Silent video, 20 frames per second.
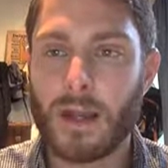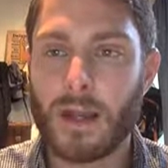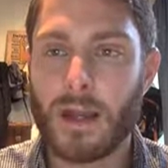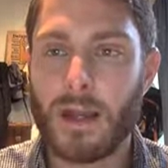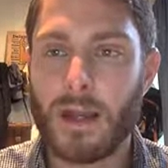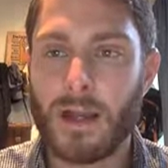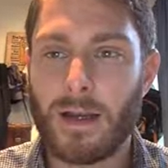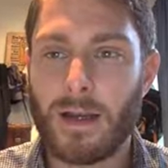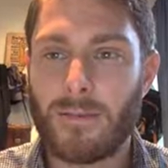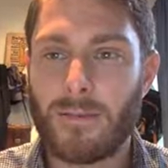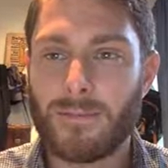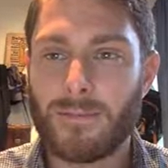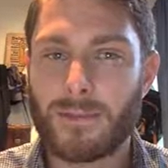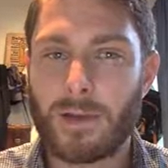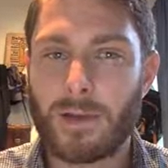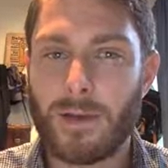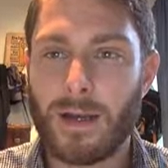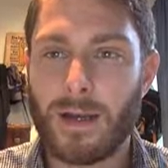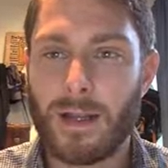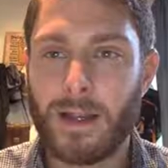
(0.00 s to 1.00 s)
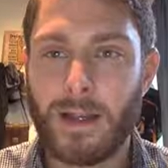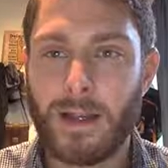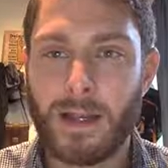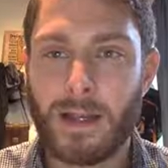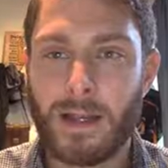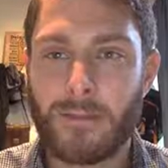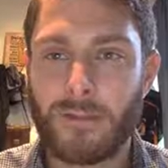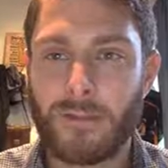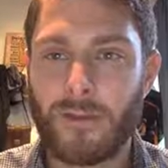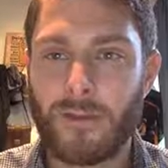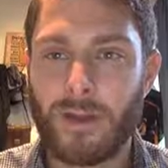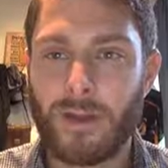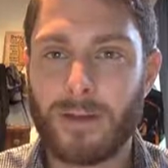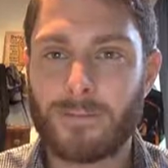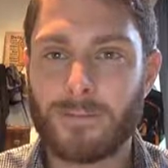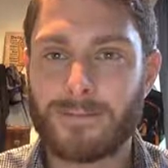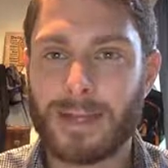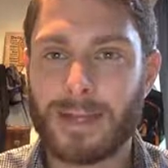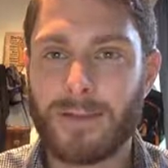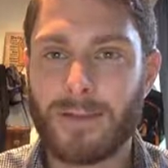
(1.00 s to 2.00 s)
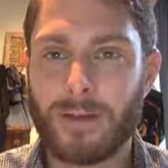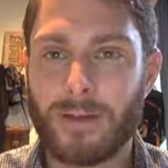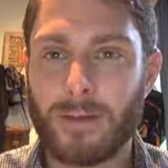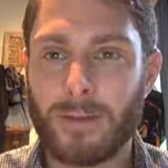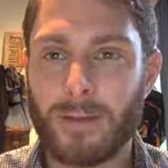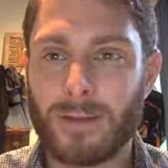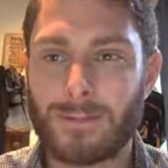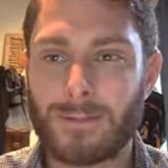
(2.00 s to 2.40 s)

Go ahead and proceed. Have a good one.